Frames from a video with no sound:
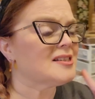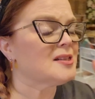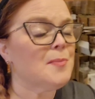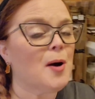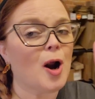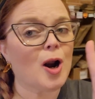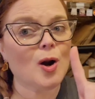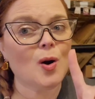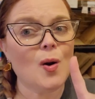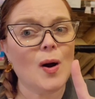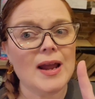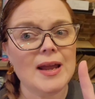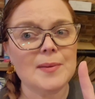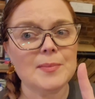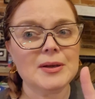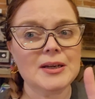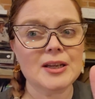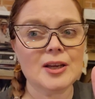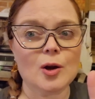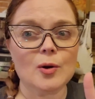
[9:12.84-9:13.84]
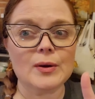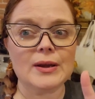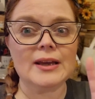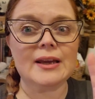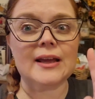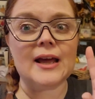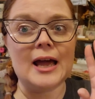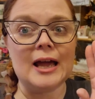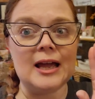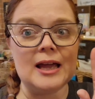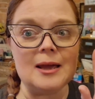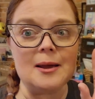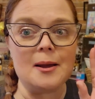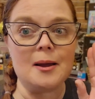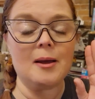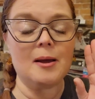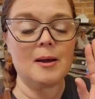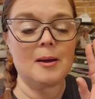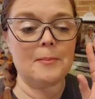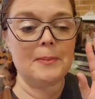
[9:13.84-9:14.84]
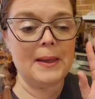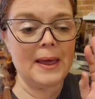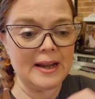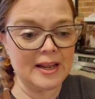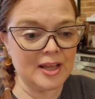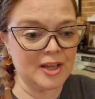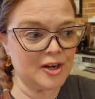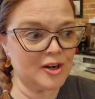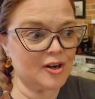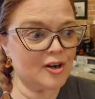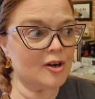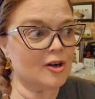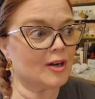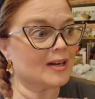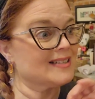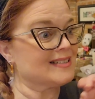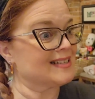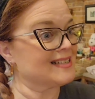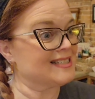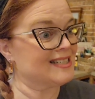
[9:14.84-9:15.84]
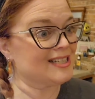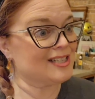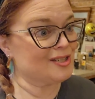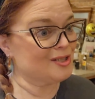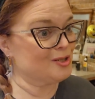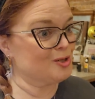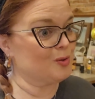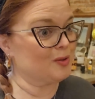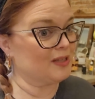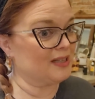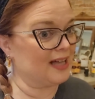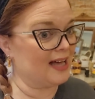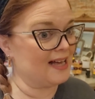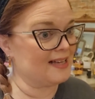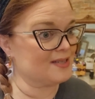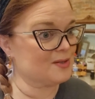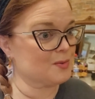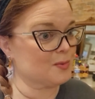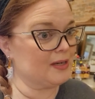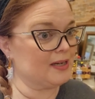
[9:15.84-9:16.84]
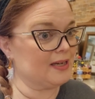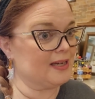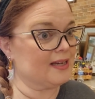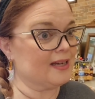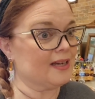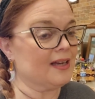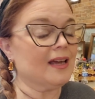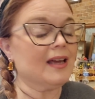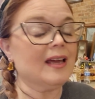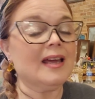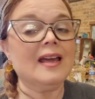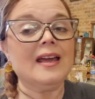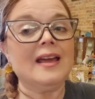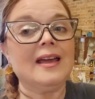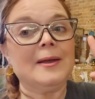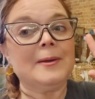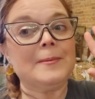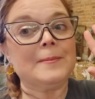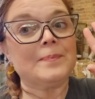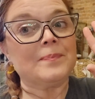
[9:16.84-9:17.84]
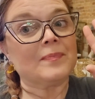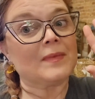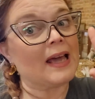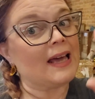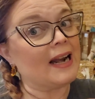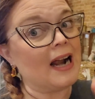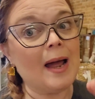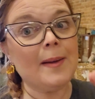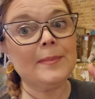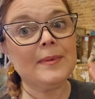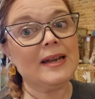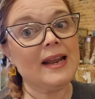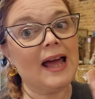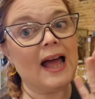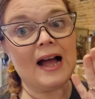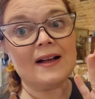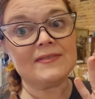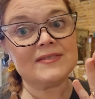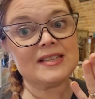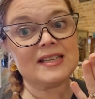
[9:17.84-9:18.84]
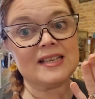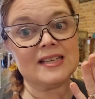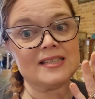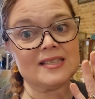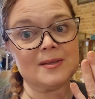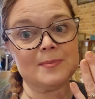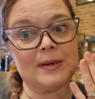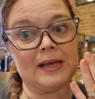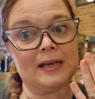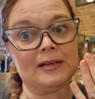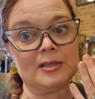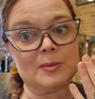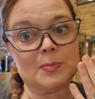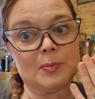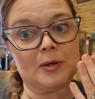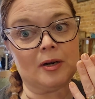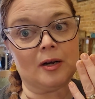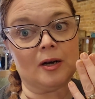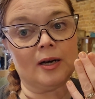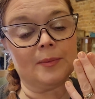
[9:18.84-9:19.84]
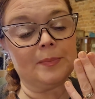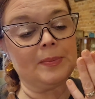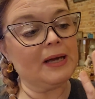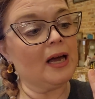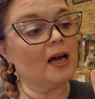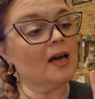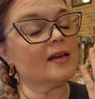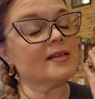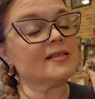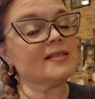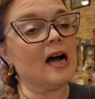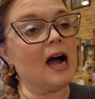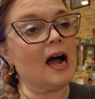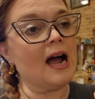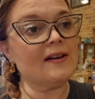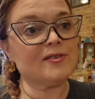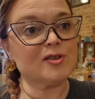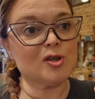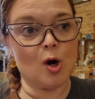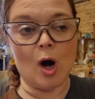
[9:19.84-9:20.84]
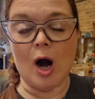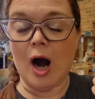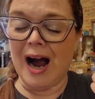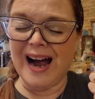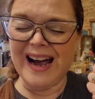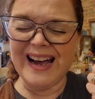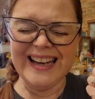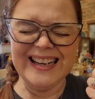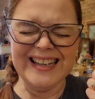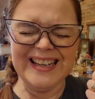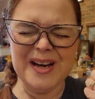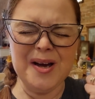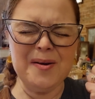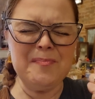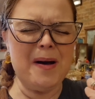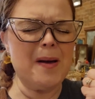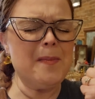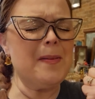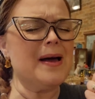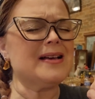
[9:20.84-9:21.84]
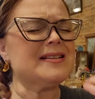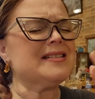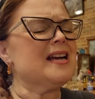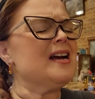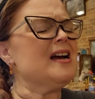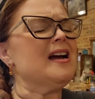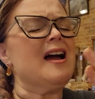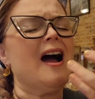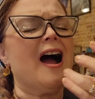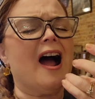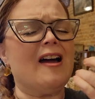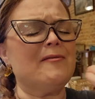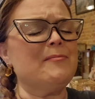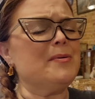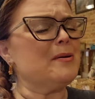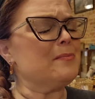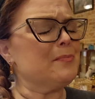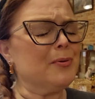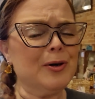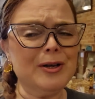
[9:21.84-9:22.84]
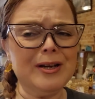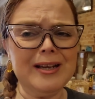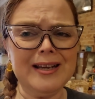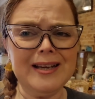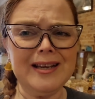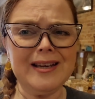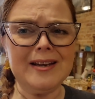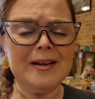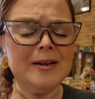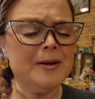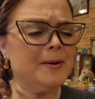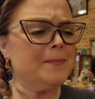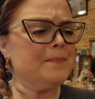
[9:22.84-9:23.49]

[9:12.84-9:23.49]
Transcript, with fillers: tomorrow I am going to go get a pedicure because I didn't do it last week. And I'm going to have to get some nails put on because I tried my best. I've been putting